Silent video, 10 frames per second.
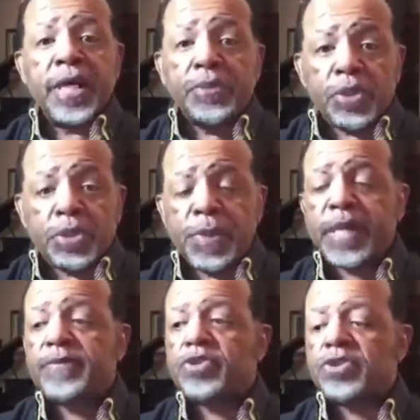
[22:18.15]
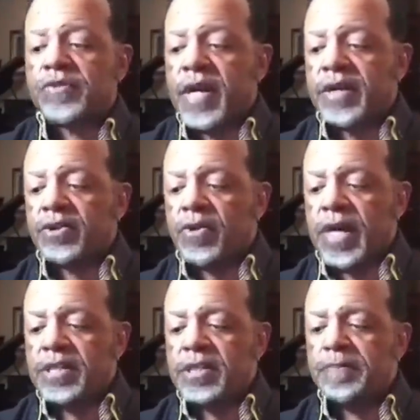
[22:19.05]
Edwards Blake of the Church of God in
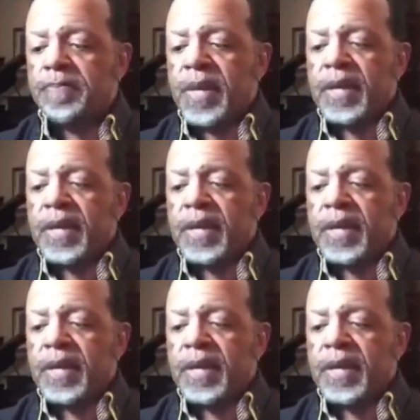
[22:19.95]
Christ.